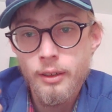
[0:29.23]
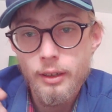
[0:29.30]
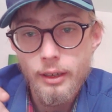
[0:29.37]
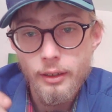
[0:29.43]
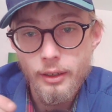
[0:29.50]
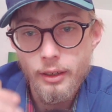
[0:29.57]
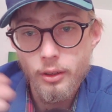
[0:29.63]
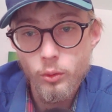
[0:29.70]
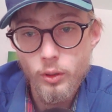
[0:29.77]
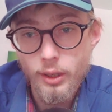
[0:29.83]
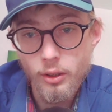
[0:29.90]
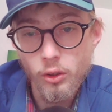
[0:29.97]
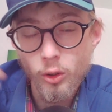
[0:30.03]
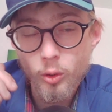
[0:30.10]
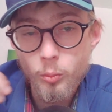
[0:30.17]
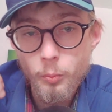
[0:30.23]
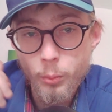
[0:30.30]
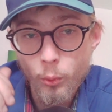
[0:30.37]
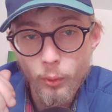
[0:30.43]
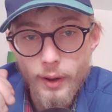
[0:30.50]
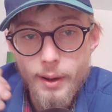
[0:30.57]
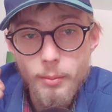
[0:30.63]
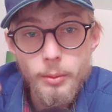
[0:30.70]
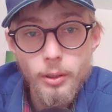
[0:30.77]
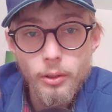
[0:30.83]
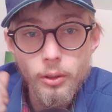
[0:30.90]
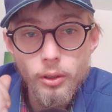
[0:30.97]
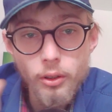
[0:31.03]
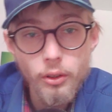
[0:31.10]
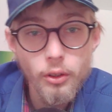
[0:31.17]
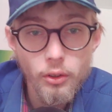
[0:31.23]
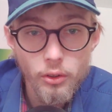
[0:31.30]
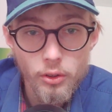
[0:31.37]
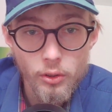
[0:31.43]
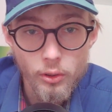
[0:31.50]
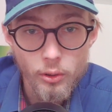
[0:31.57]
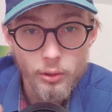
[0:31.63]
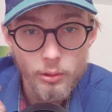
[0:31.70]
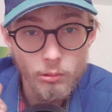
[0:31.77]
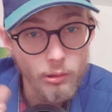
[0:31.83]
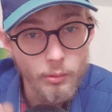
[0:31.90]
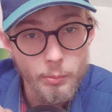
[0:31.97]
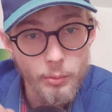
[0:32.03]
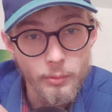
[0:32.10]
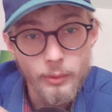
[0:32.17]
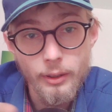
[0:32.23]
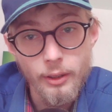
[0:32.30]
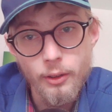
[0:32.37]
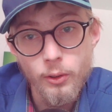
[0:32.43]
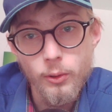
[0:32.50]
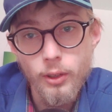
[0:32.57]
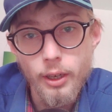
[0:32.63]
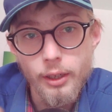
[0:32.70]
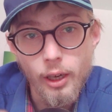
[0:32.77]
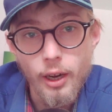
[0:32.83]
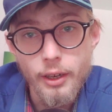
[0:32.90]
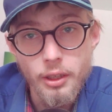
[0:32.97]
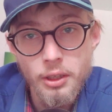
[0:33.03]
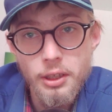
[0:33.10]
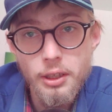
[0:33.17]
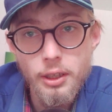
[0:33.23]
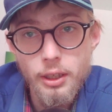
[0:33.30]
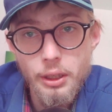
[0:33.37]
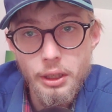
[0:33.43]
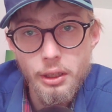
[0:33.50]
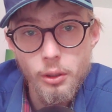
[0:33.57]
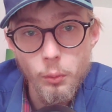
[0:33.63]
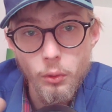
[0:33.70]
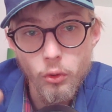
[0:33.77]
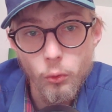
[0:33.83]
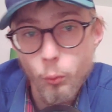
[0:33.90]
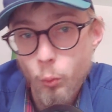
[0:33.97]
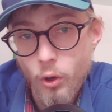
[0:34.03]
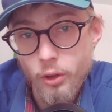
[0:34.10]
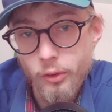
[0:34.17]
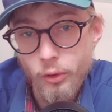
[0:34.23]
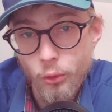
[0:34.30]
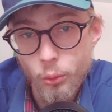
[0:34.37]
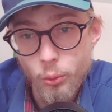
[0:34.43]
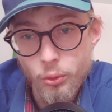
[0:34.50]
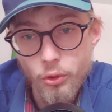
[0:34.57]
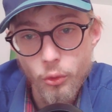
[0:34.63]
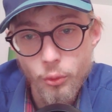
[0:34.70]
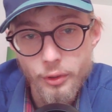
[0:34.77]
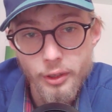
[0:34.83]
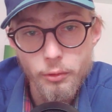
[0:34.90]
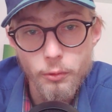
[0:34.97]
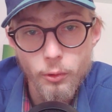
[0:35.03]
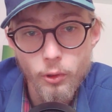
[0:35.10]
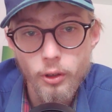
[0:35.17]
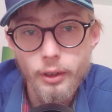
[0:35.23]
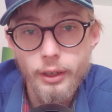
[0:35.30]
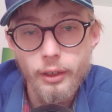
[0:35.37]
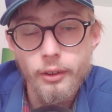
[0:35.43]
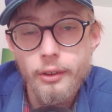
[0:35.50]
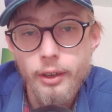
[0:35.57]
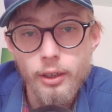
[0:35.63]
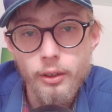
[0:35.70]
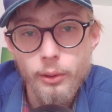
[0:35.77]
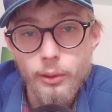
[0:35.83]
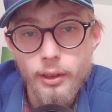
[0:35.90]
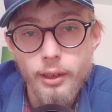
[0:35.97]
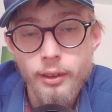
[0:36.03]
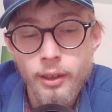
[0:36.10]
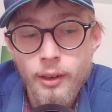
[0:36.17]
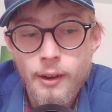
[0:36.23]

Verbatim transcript: and then you get your parameters, so you will go like I D equals one, two, three, four, et cetera.